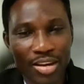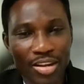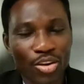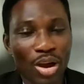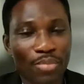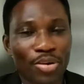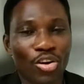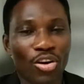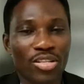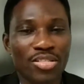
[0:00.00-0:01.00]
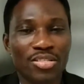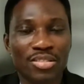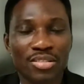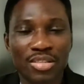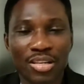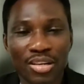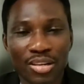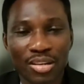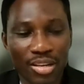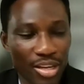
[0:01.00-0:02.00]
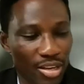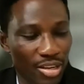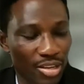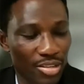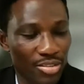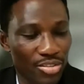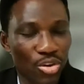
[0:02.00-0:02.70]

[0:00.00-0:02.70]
It didn't work because they